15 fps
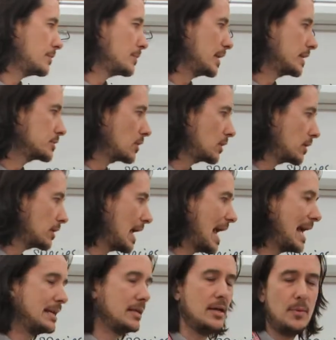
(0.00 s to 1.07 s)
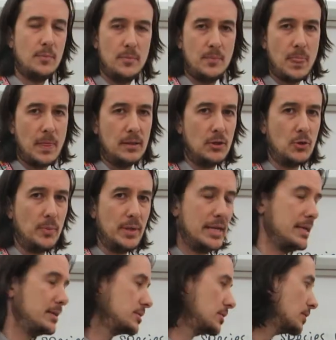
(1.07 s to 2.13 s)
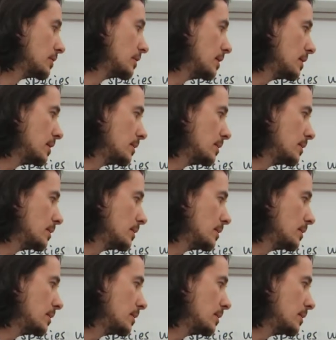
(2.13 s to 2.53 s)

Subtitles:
of makes our adding up a little bit easier